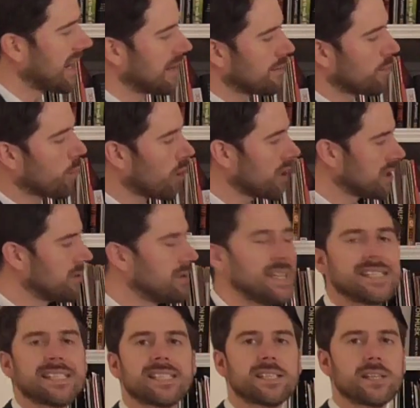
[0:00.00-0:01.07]
then what you
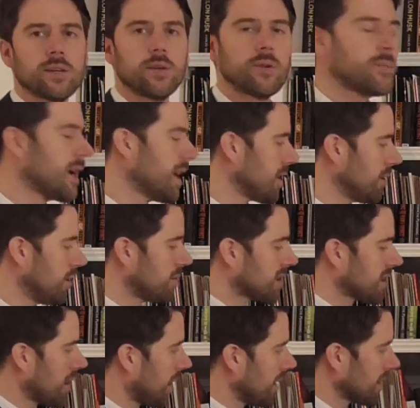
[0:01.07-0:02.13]
need to do, you
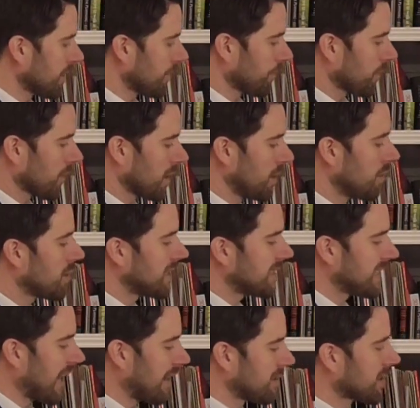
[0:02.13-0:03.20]
can
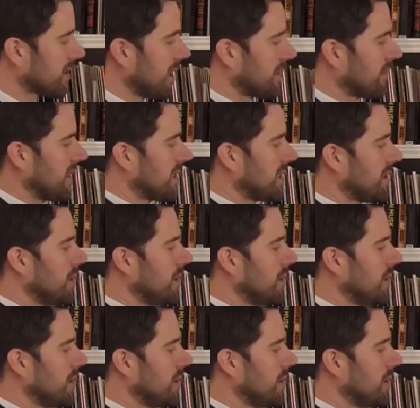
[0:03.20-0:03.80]
downsize, for instance.